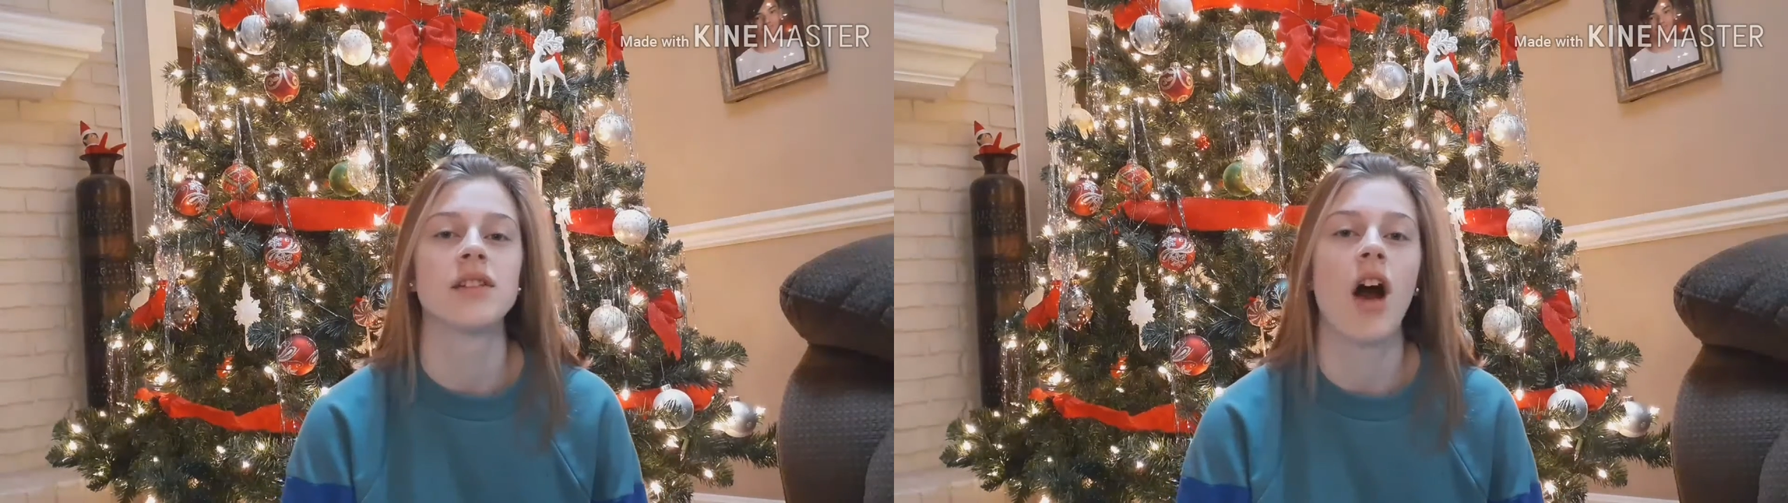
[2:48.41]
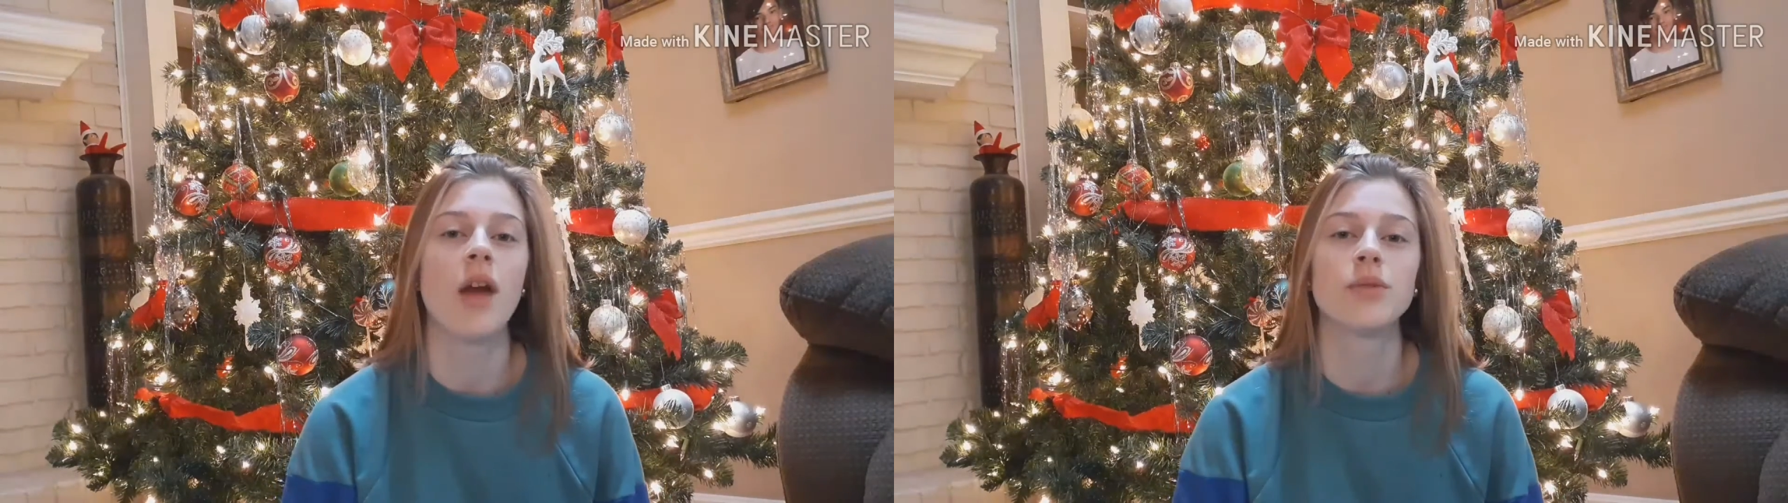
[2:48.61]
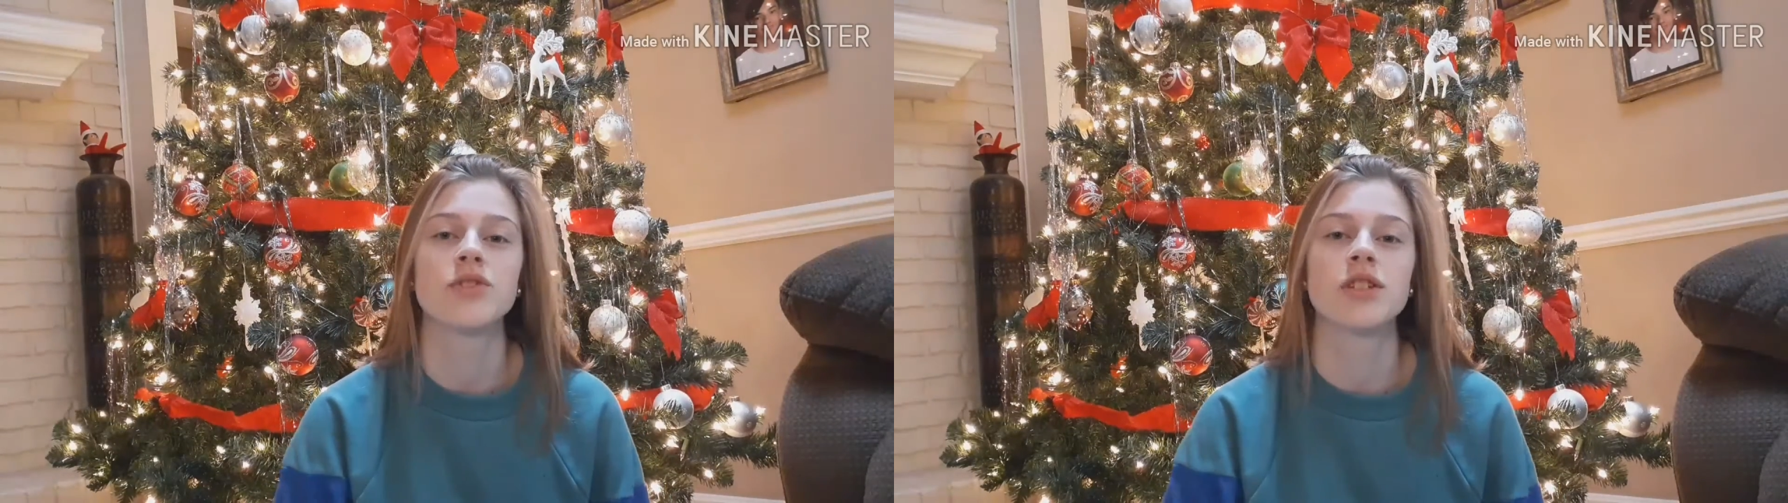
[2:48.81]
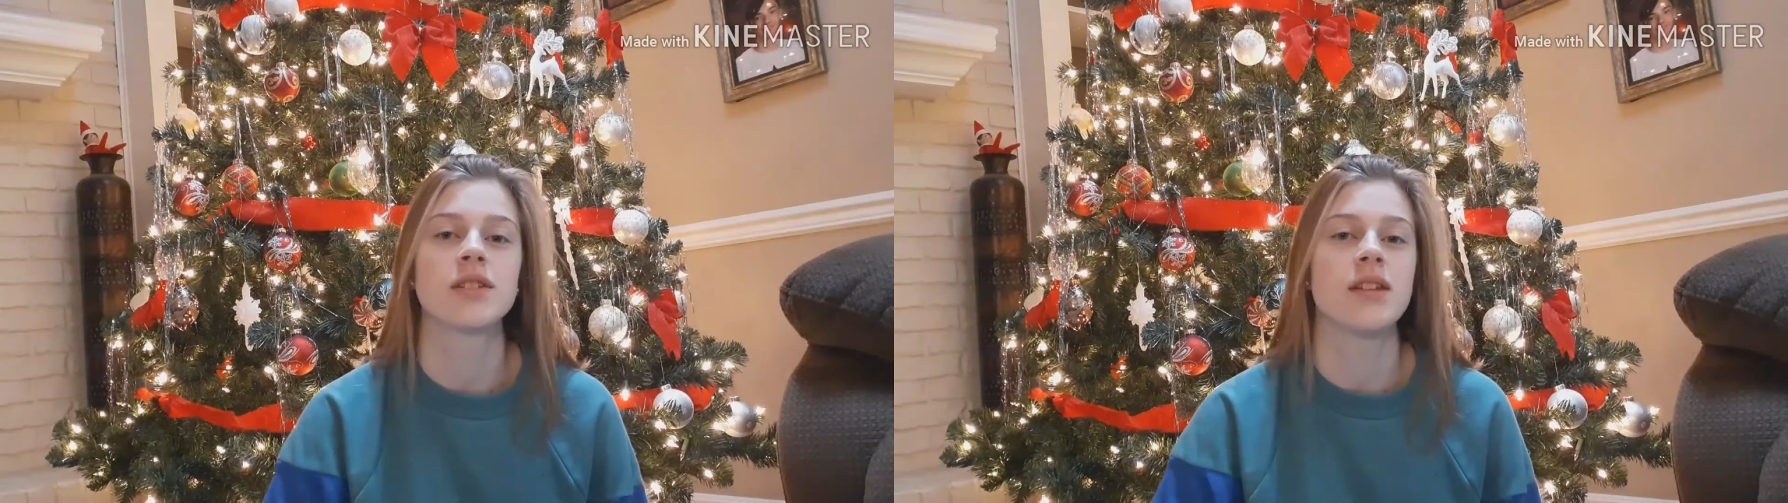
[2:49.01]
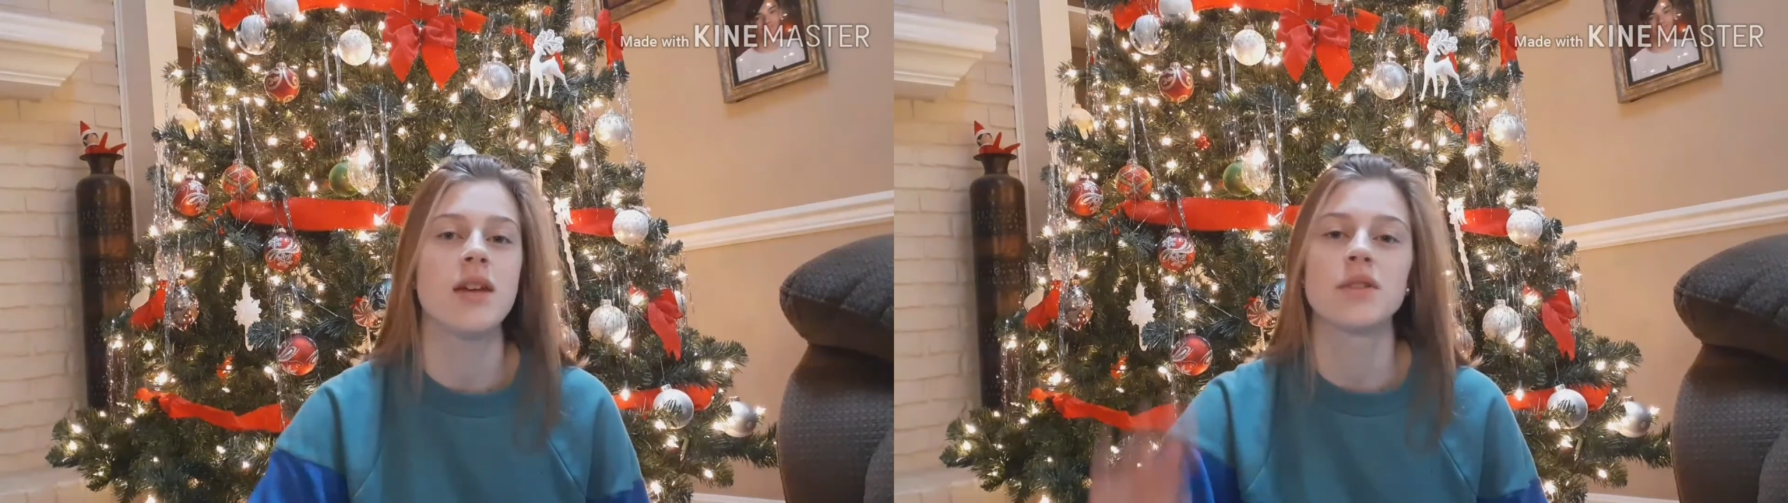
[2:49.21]
God was
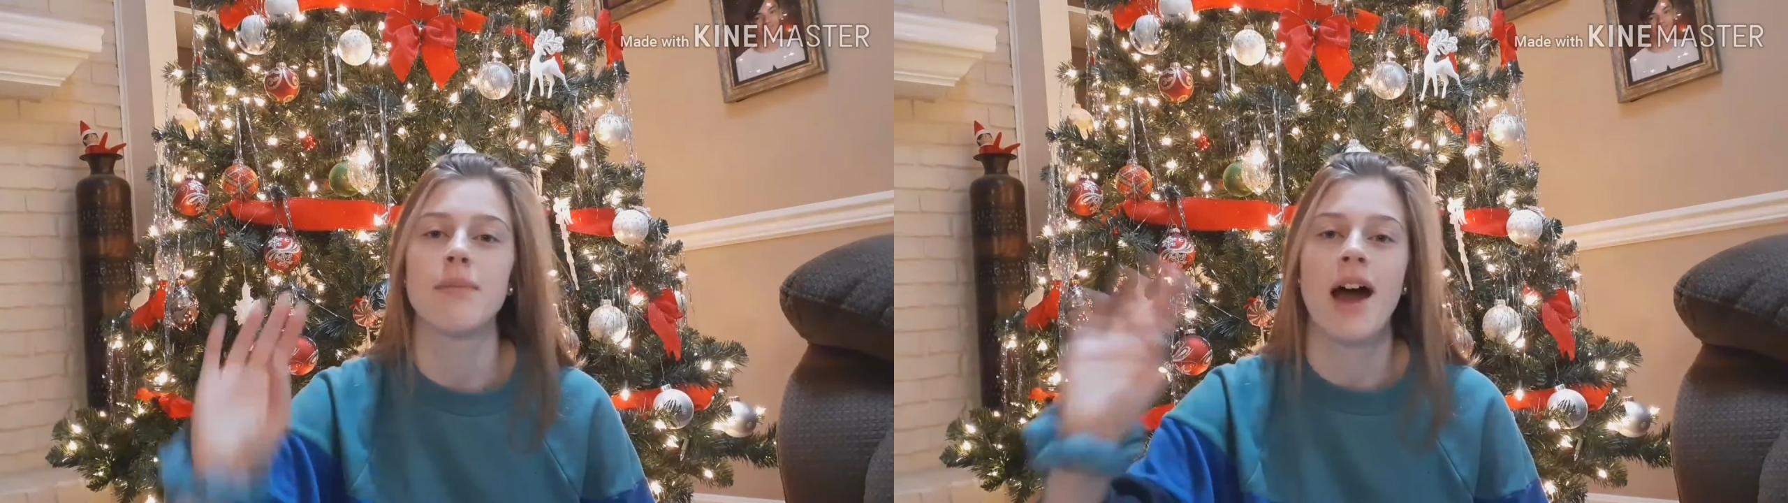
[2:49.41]
he was